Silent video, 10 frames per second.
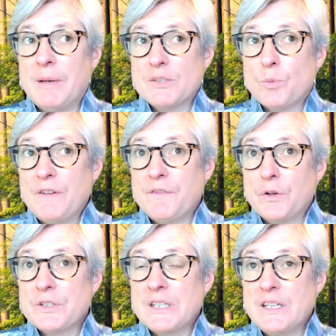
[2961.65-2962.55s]
as white
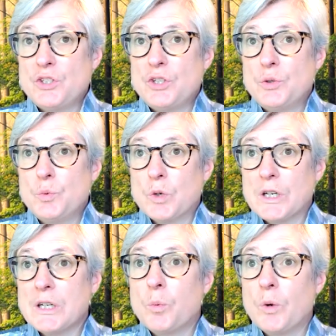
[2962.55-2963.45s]
folks is to
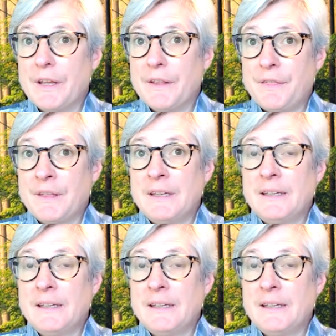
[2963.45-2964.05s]
work with